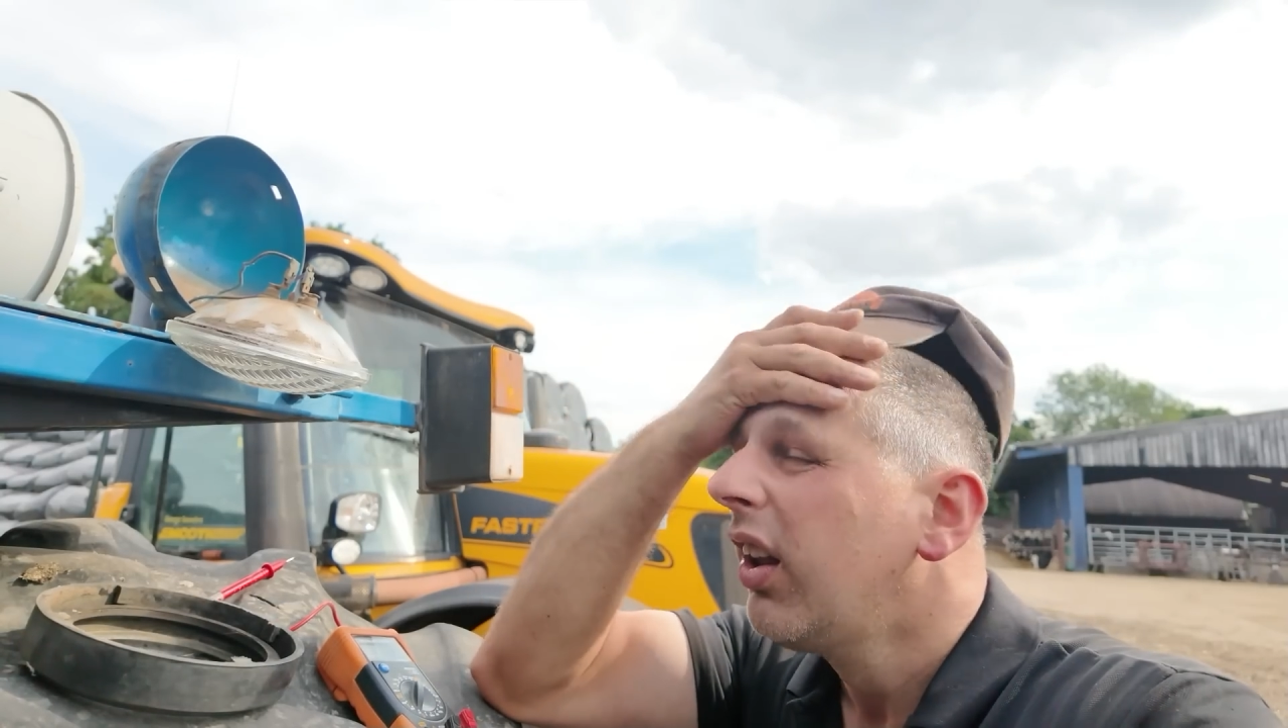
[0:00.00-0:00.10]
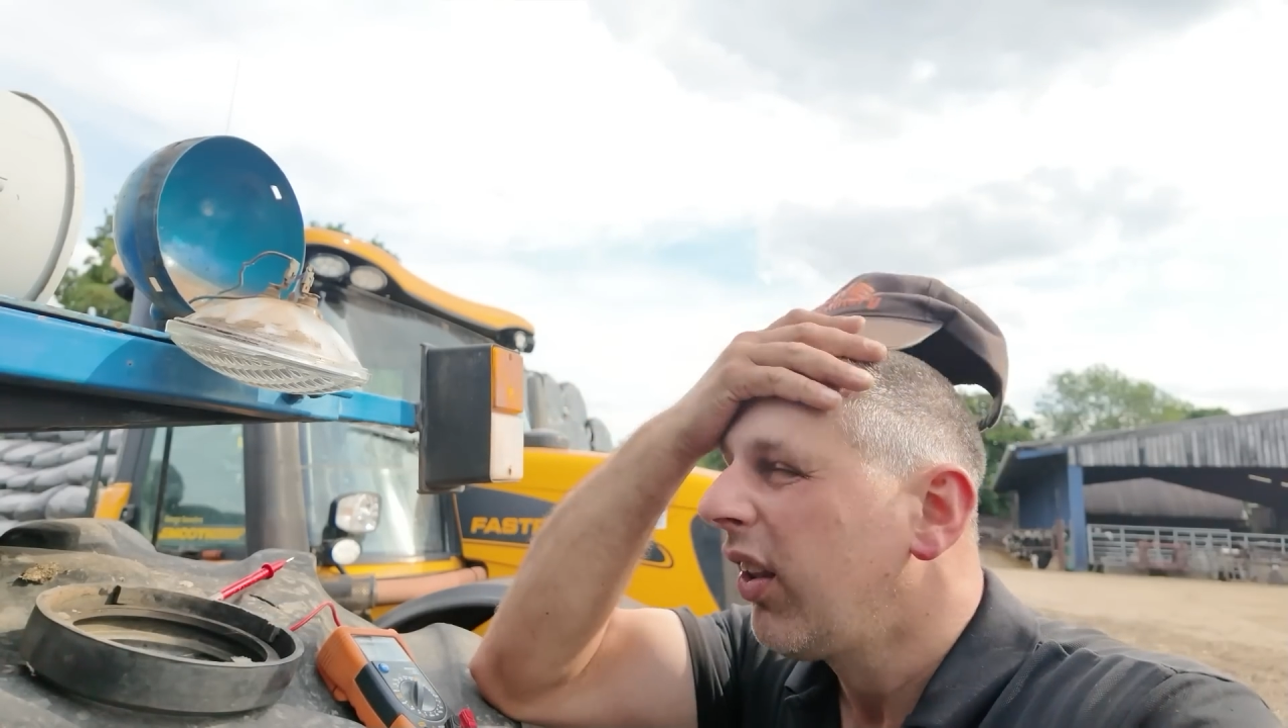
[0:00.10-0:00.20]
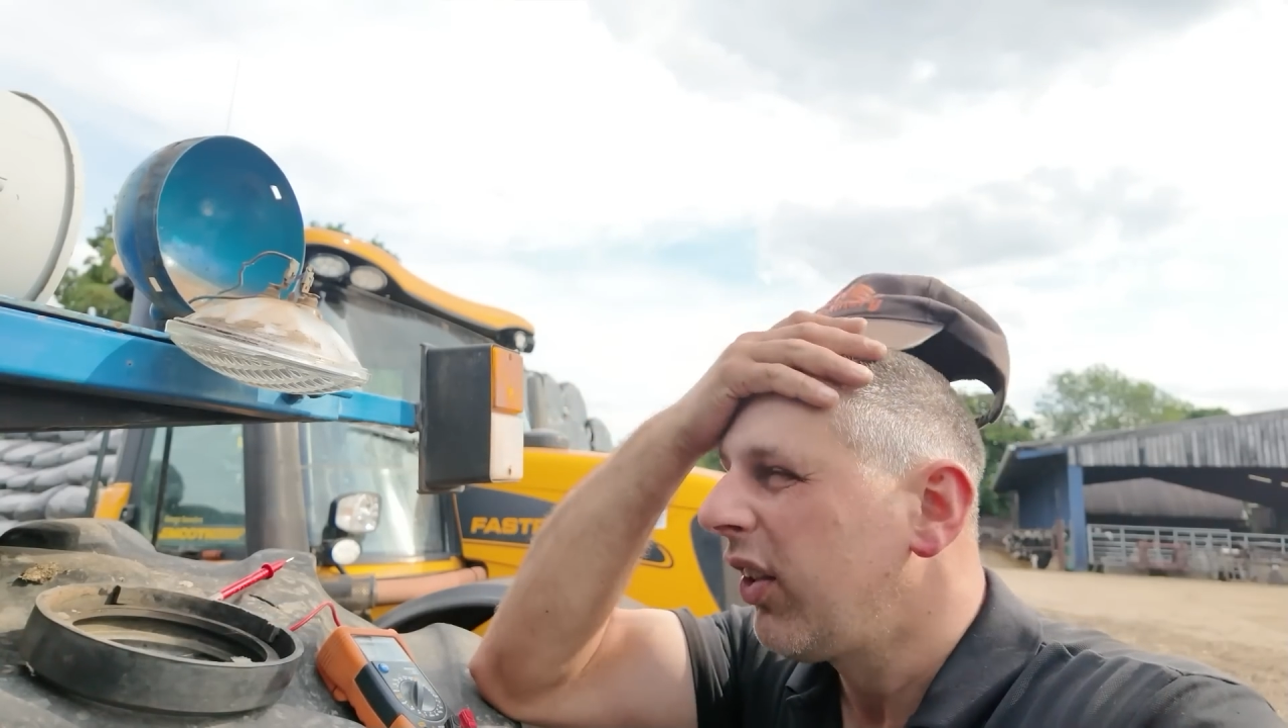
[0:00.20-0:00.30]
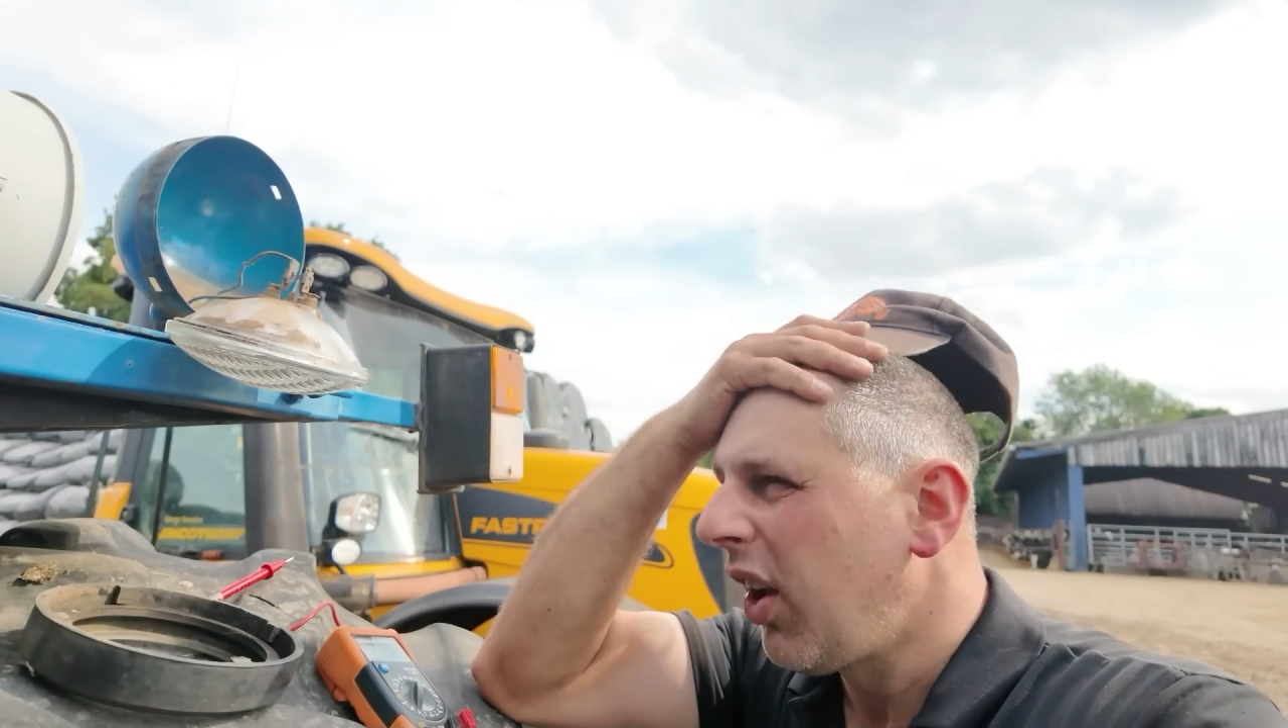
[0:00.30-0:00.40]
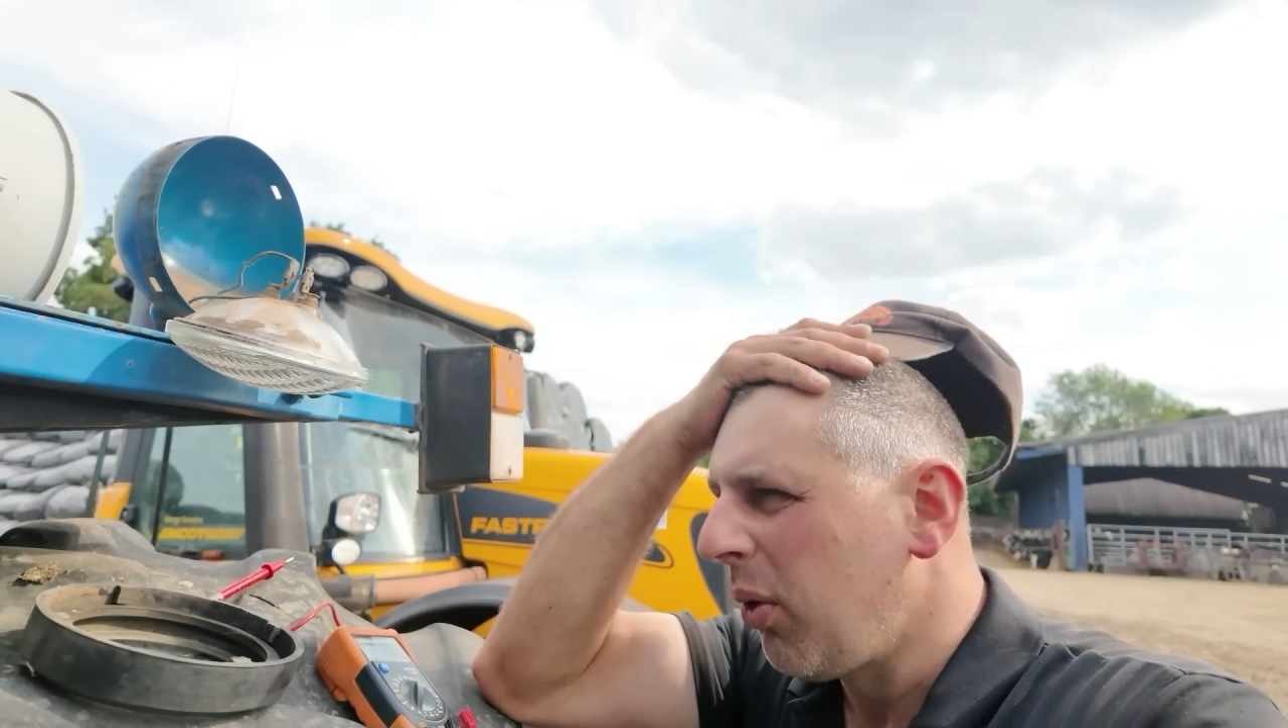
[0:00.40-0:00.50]

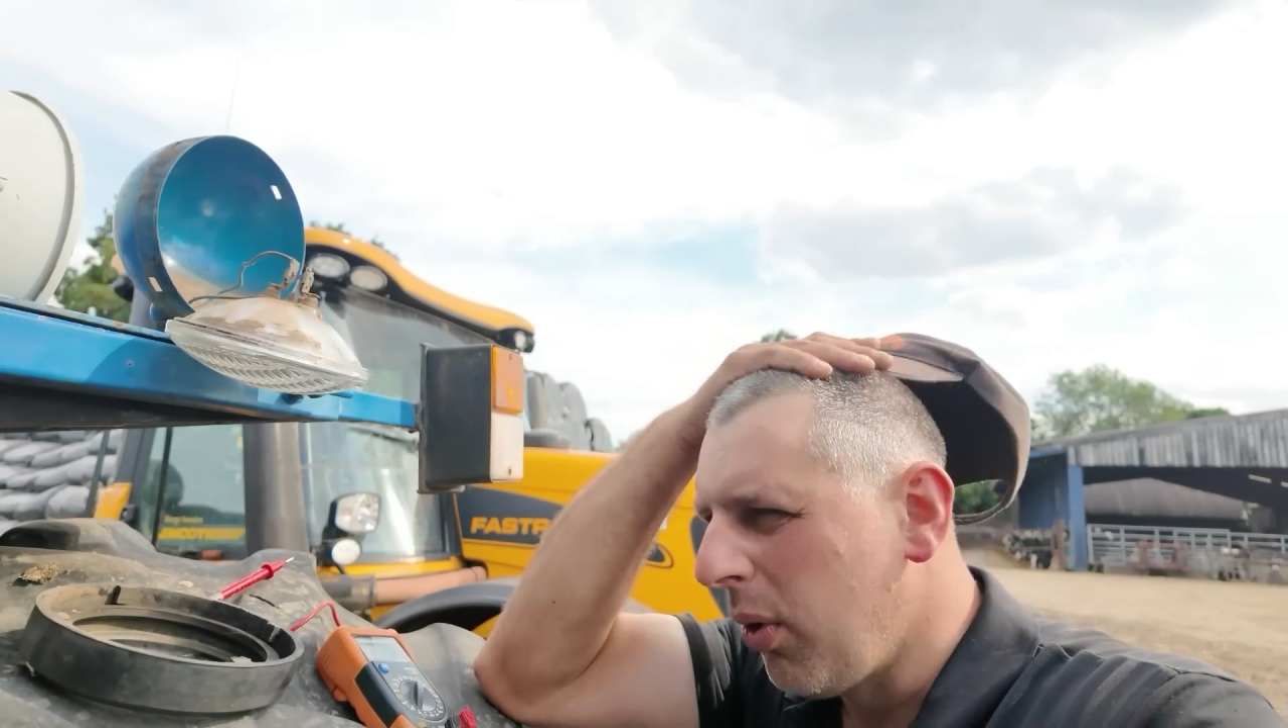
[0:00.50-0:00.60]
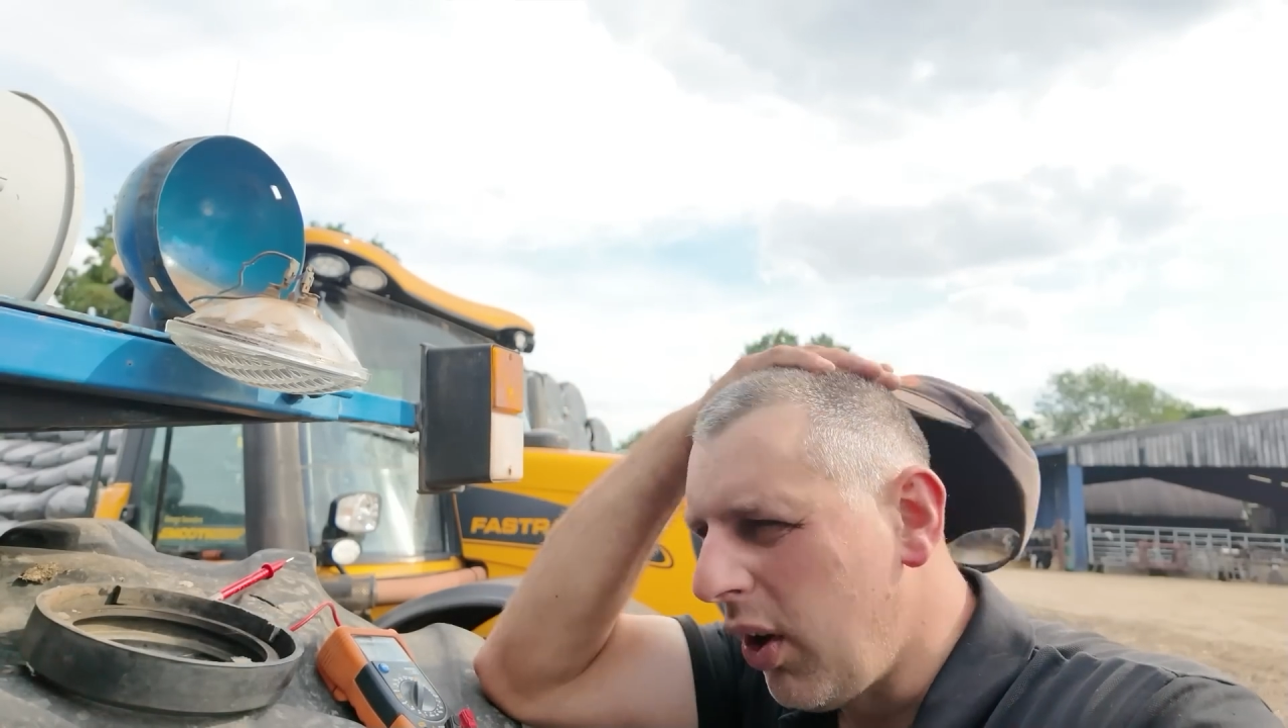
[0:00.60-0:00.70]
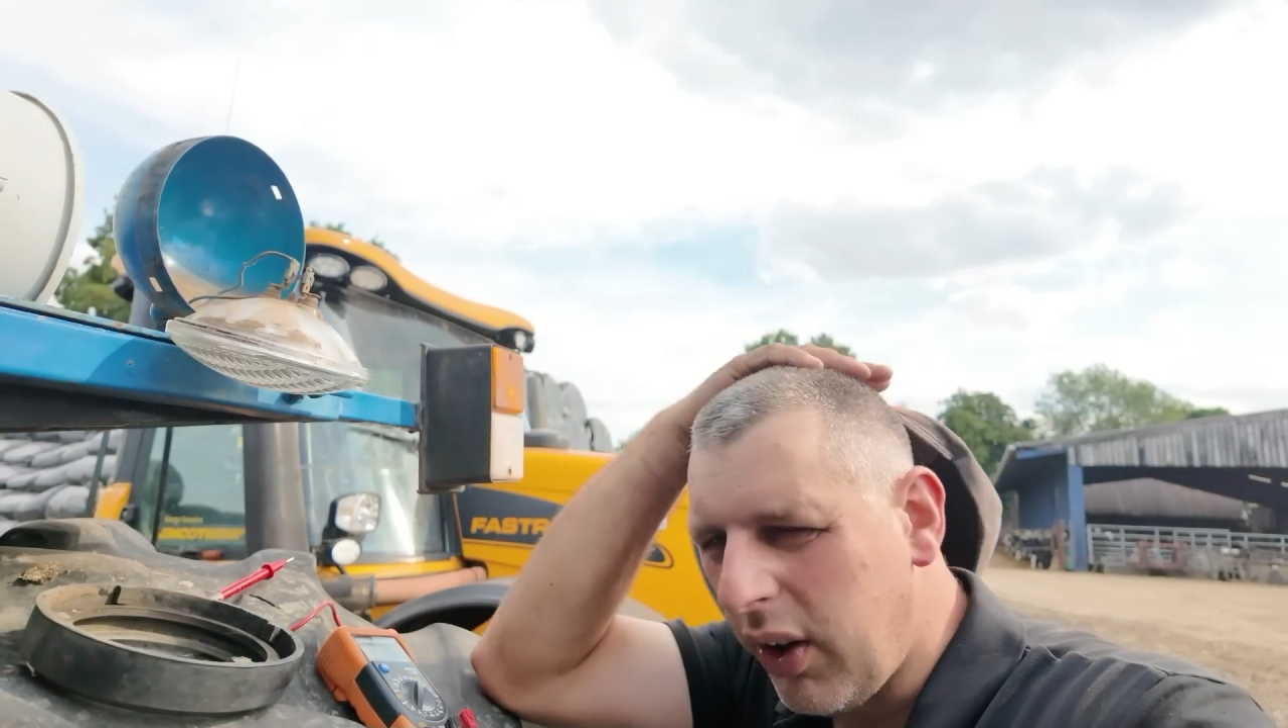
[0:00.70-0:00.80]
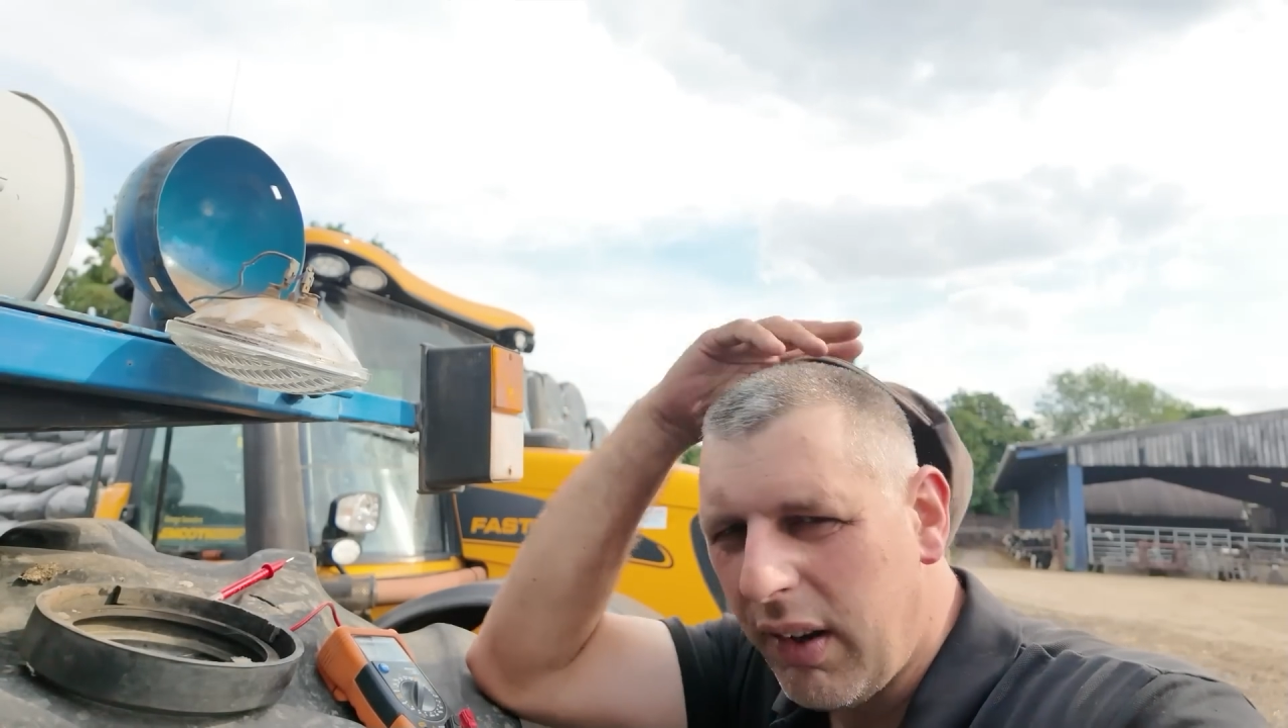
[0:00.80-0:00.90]
that don't work.